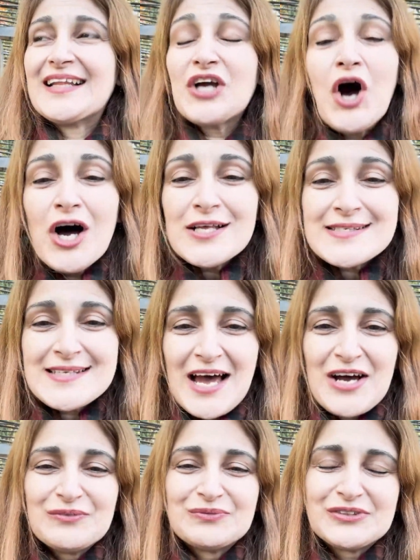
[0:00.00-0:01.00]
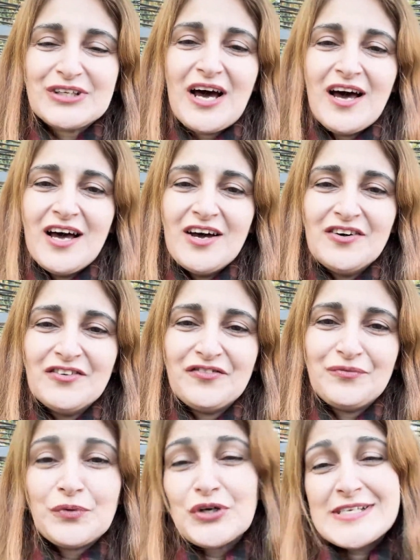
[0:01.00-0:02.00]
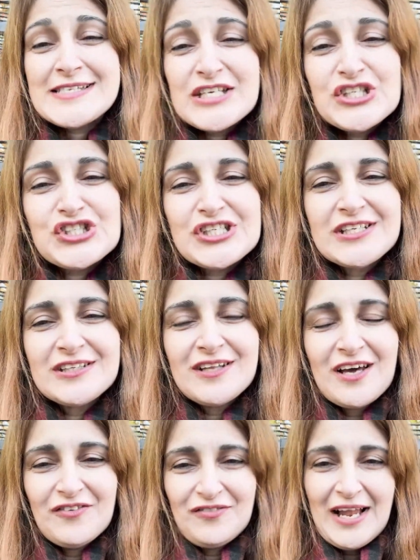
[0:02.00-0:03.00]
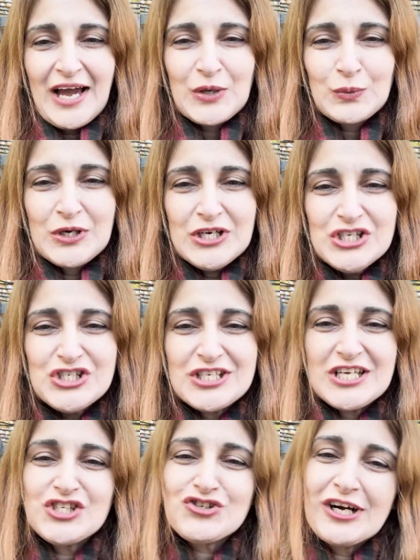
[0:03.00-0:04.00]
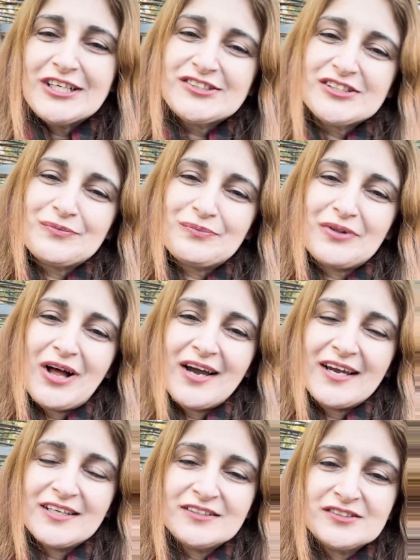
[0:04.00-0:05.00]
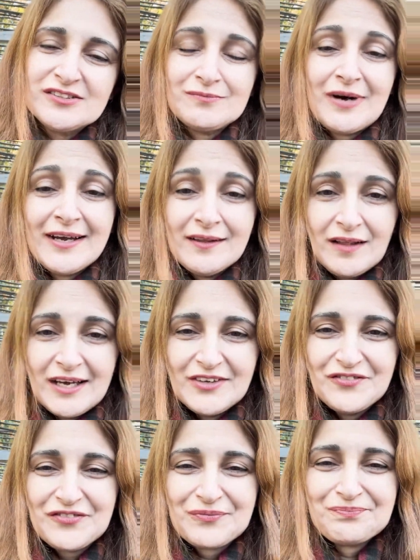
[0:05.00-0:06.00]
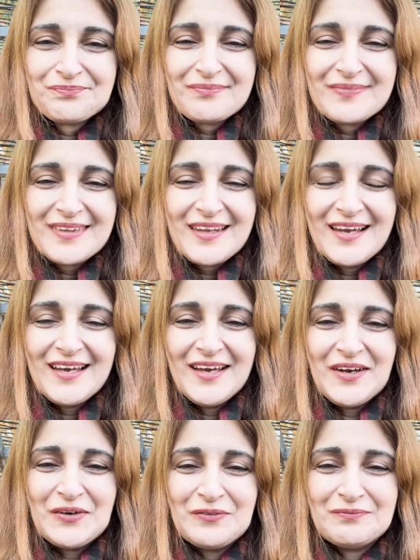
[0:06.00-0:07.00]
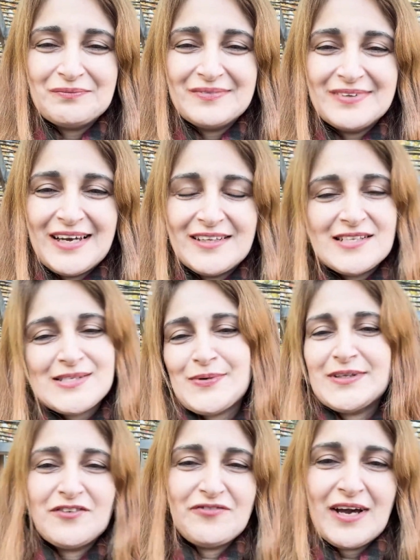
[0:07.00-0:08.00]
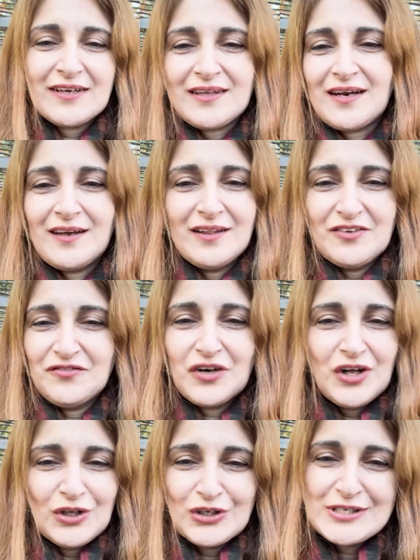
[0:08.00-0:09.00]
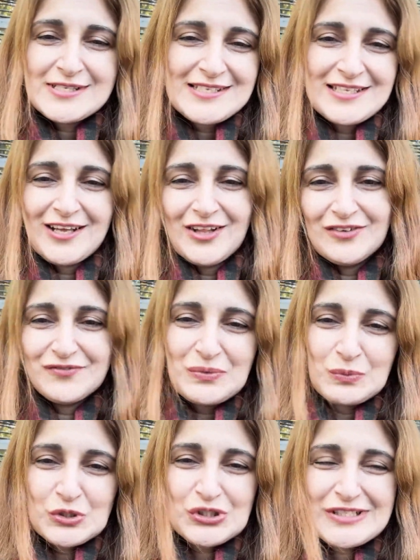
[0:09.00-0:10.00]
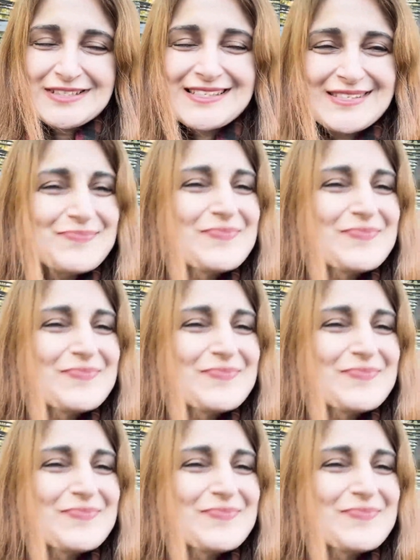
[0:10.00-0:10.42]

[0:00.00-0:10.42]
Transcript: concept of precision of language and I tried to apply it to my life. And despite the fact that I love colors and I love emotions.